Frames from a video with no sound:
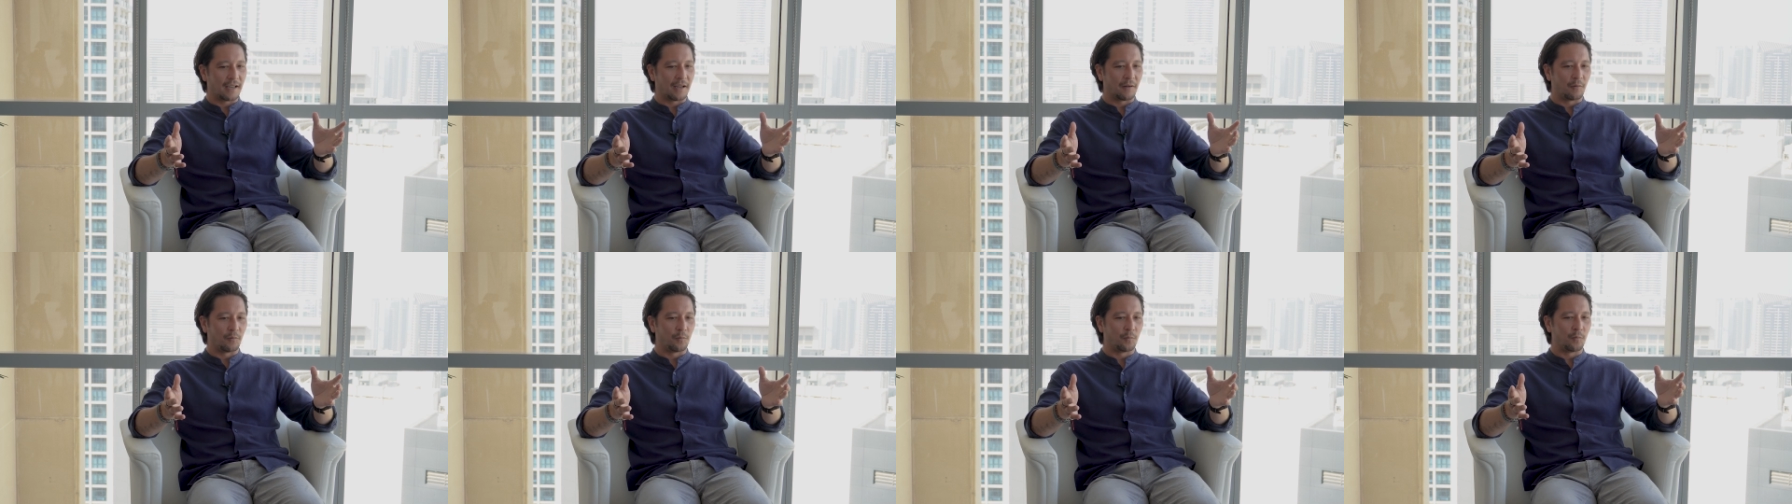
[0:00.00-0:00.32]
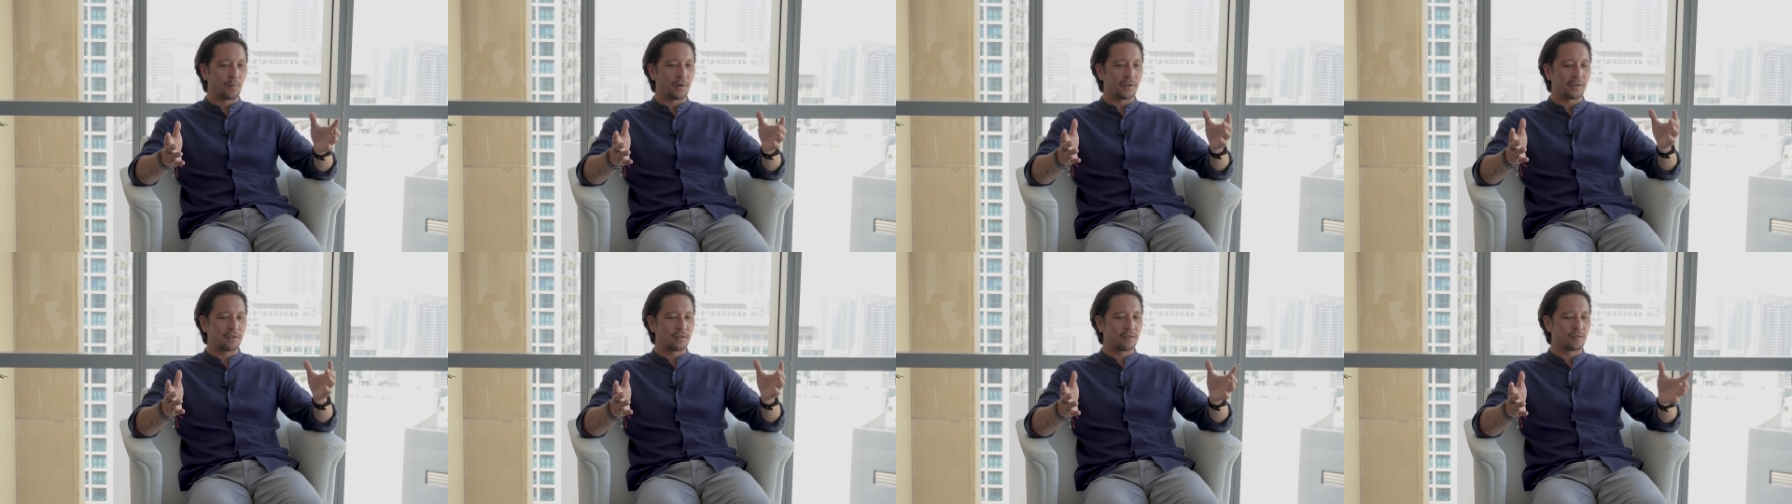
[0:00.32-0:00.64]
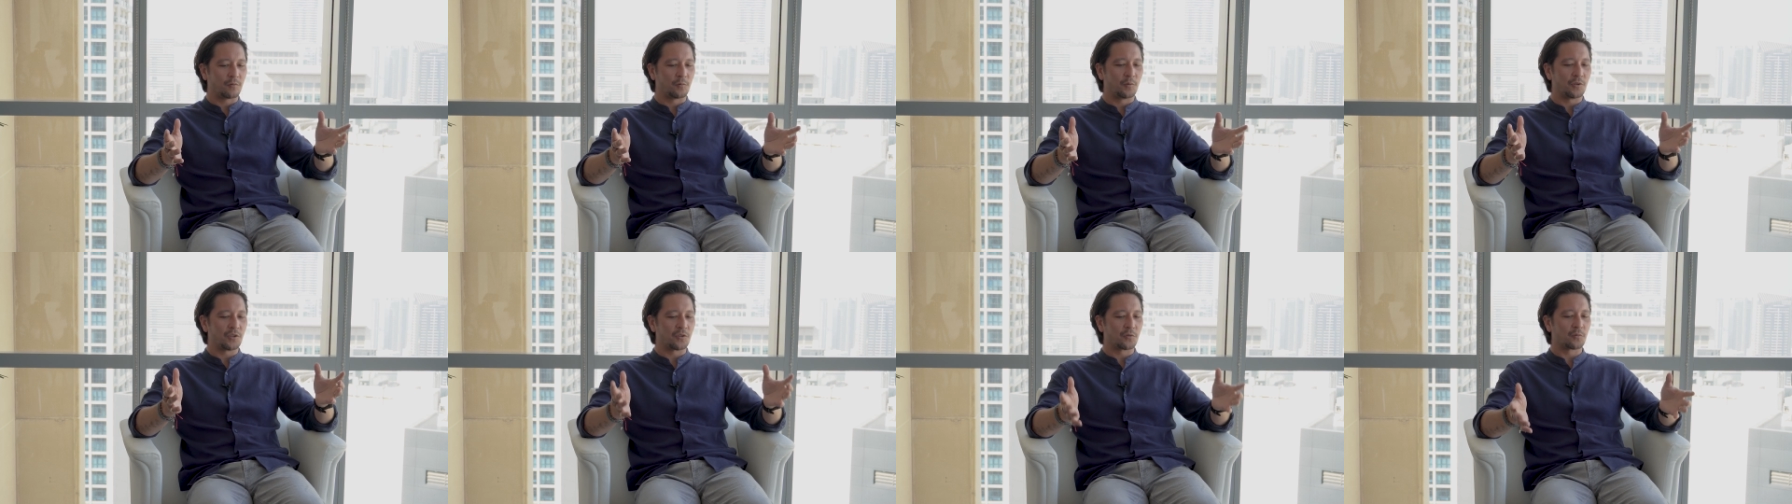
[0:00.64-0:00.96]

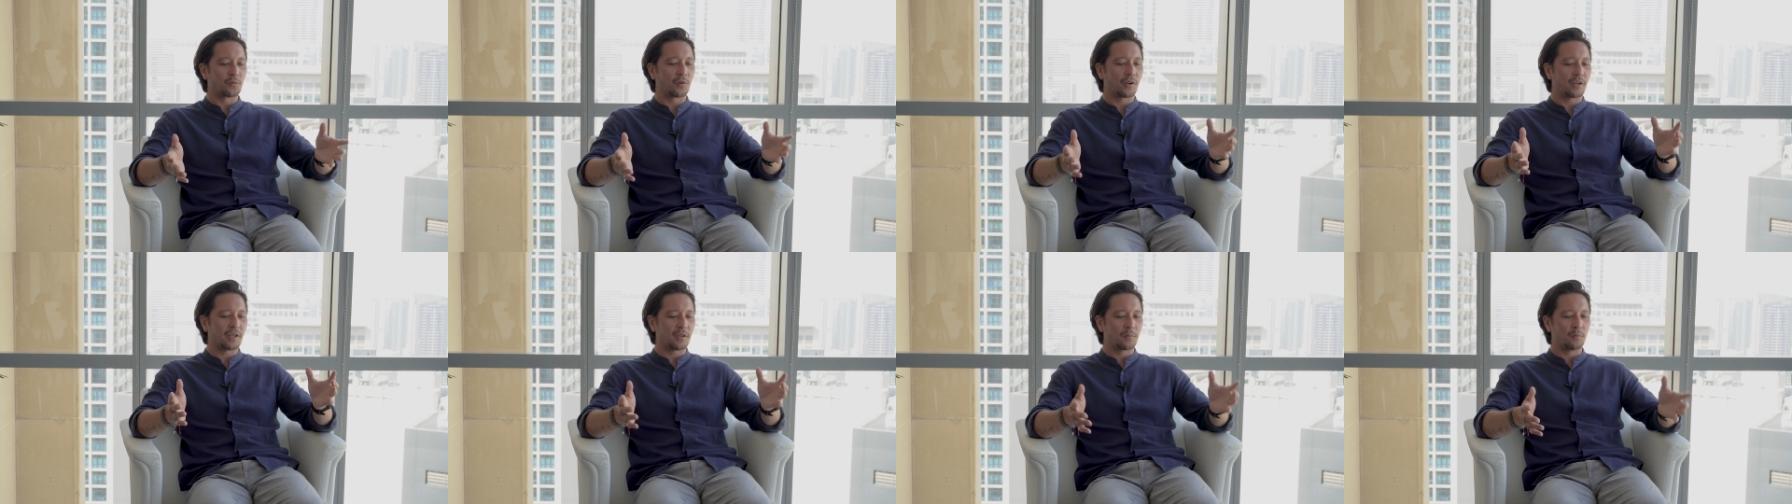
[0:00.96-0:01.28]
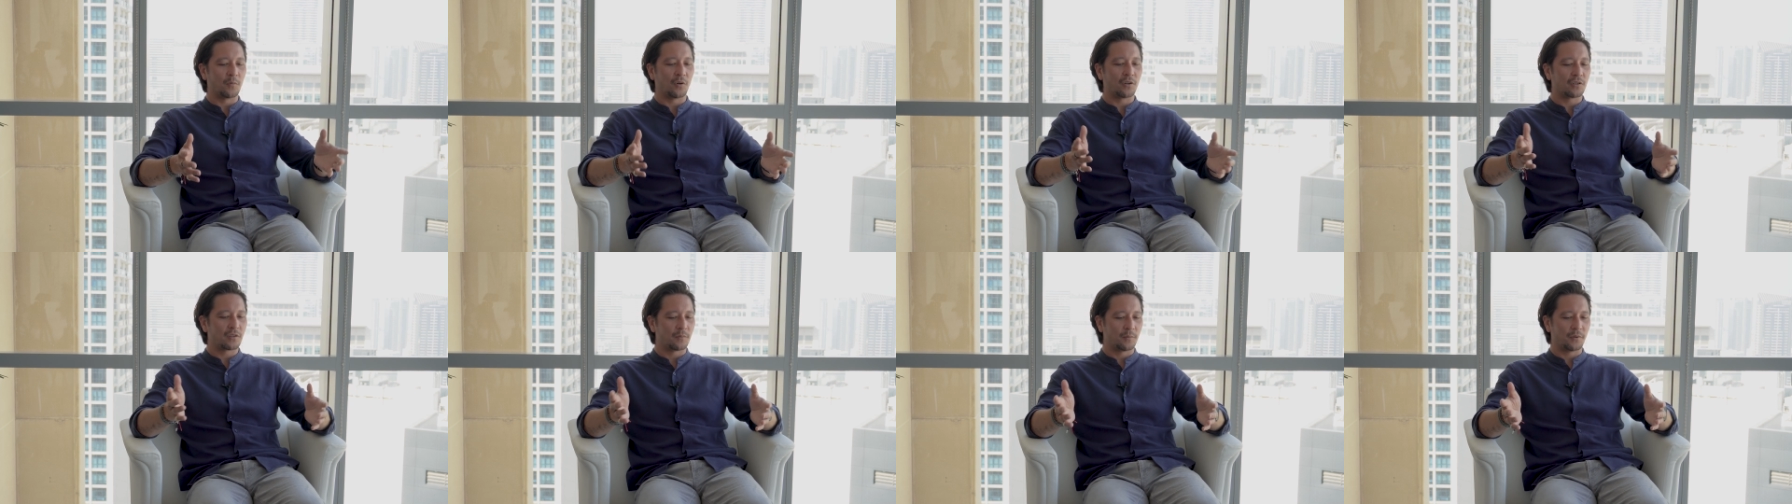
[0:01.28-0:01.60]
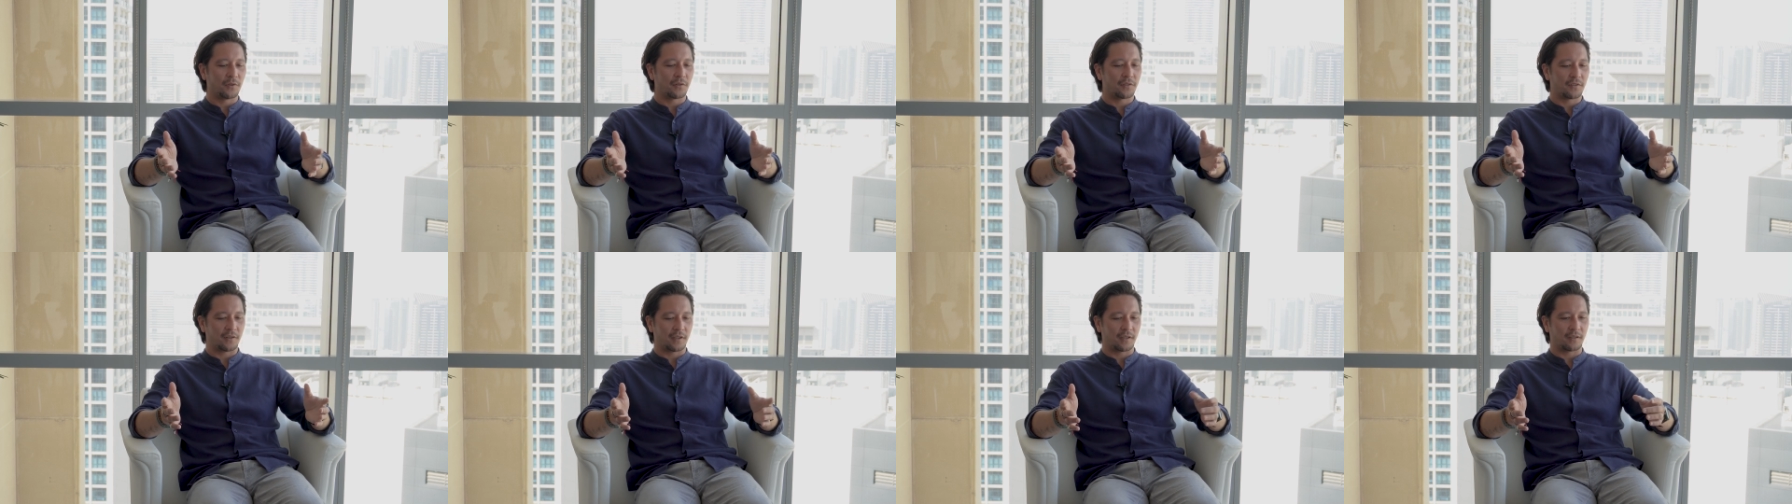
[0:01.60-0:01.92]
when when you're running
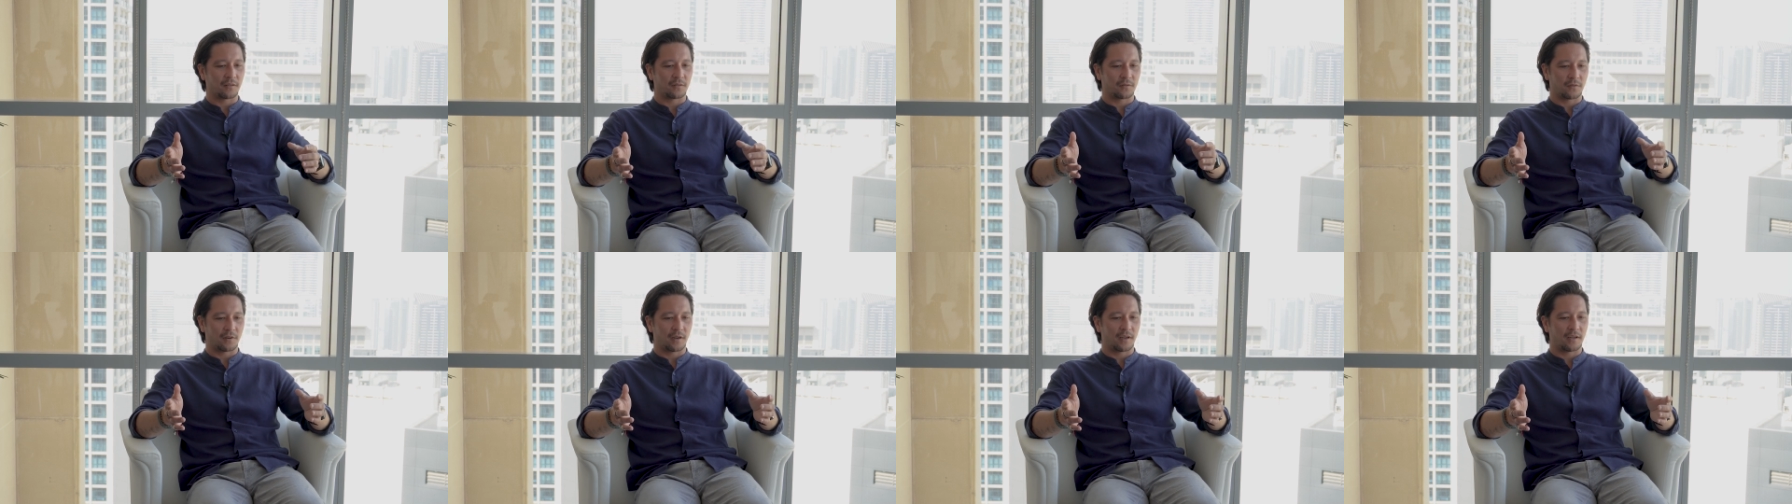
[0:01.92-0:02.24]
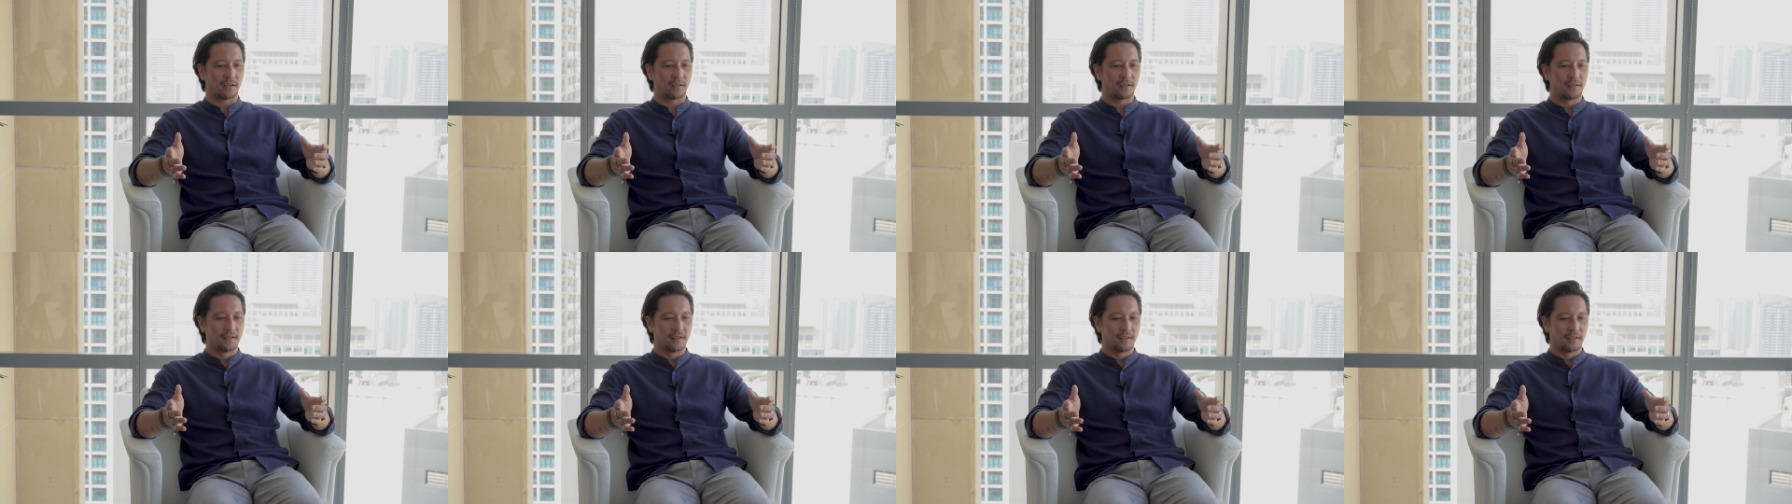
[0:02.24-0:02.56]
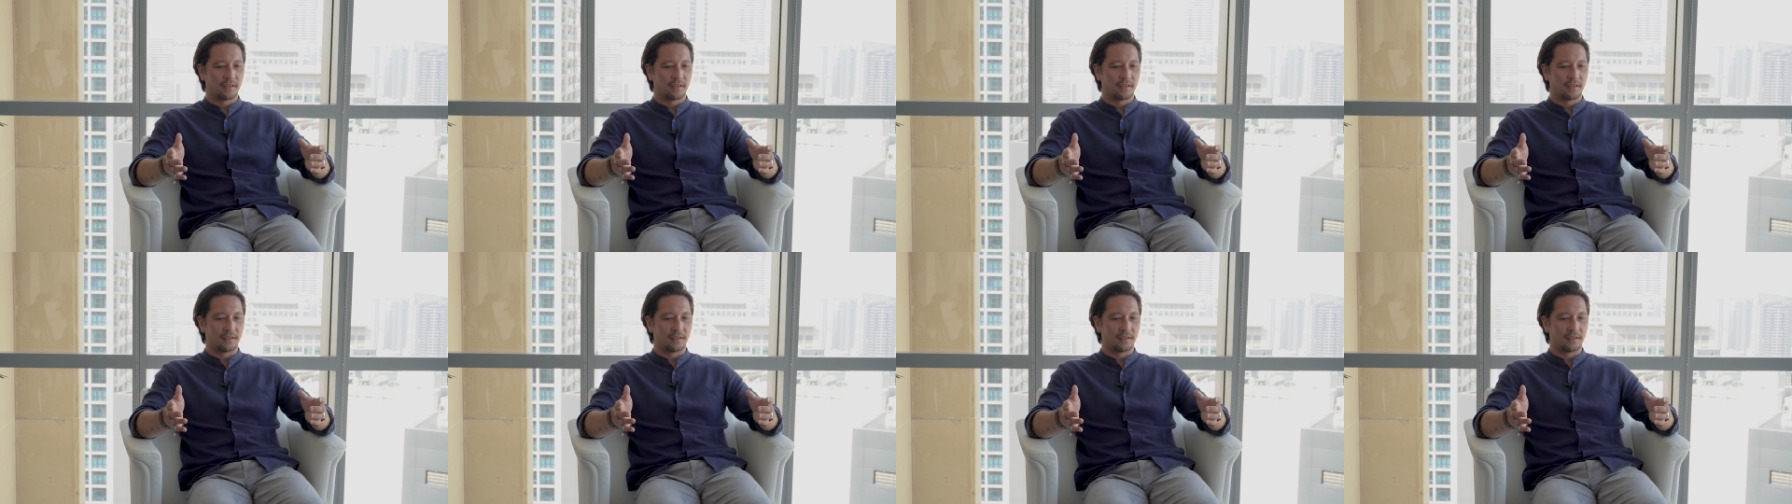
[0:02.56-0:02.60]
multiple things, right?